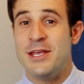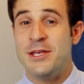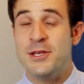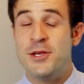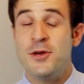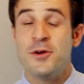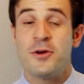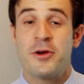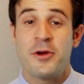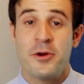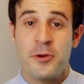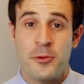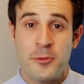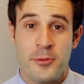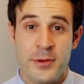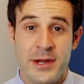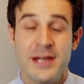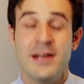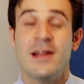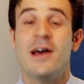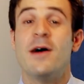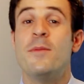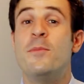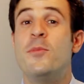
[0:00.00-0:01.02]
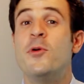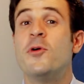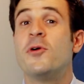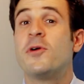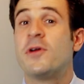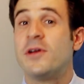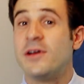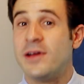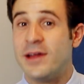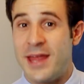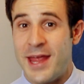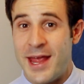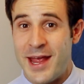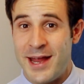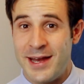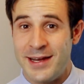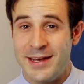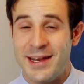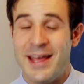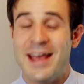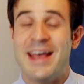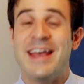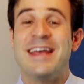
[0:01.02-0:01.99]
you can read a book
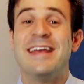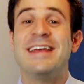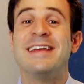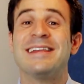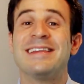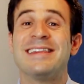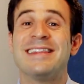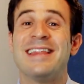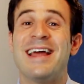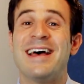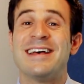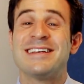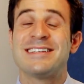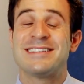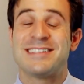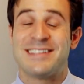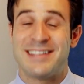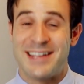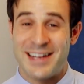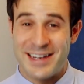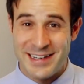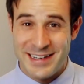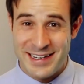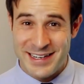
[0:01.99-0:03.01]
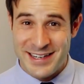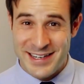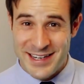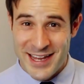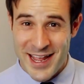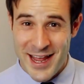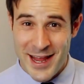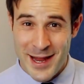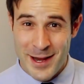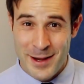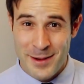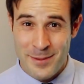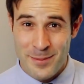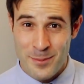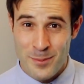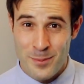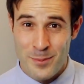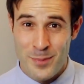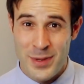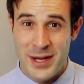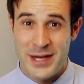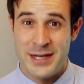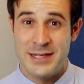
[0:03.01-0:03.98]
again in less than
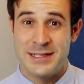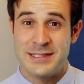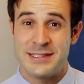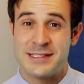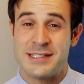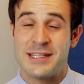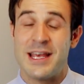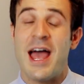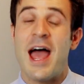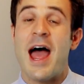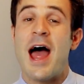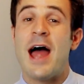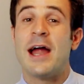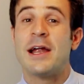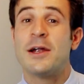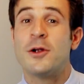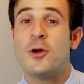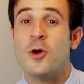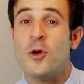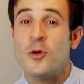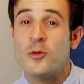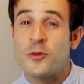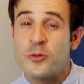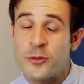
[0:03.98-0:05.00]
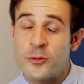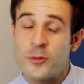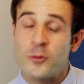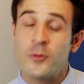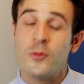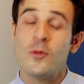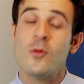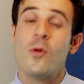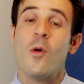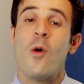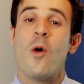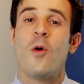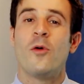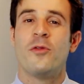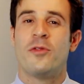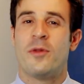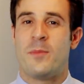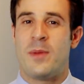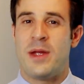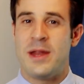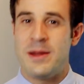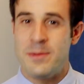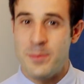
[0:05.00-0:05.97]
10 minutes and go through all
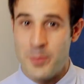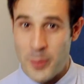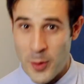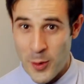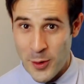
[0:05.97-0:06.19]
the main